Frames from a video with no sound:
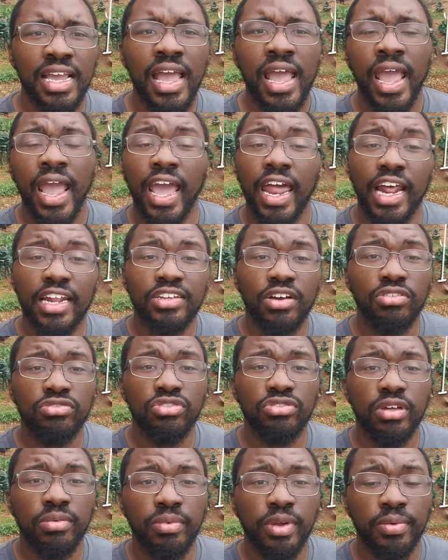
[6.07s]
and I told you
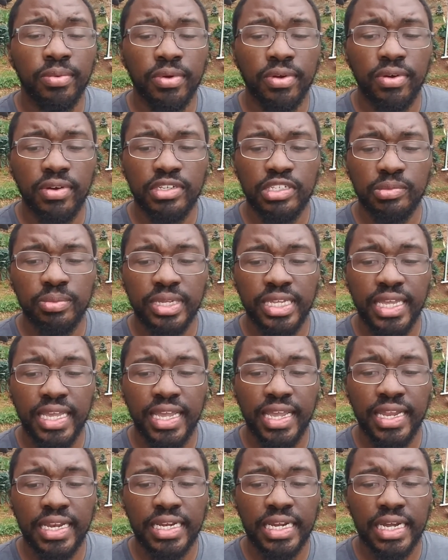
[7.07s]
that we were going to
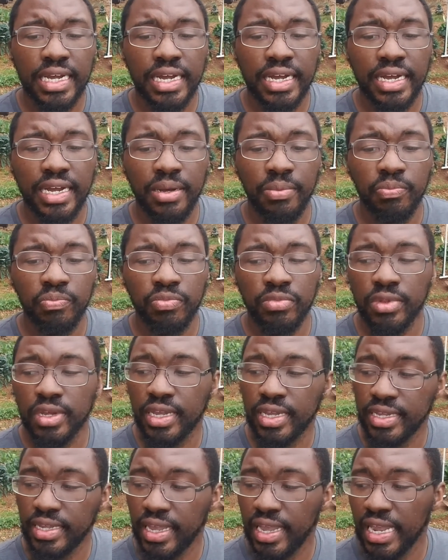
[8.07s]
begin
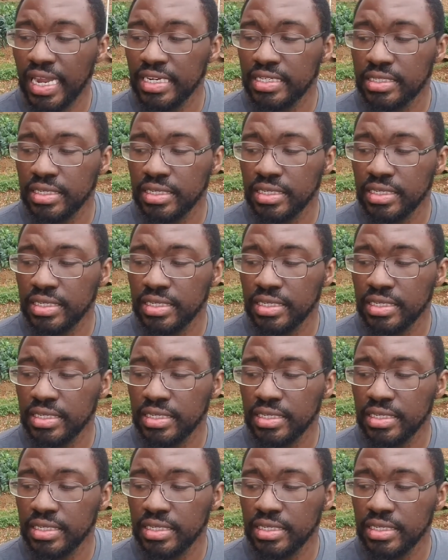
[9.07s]
looking at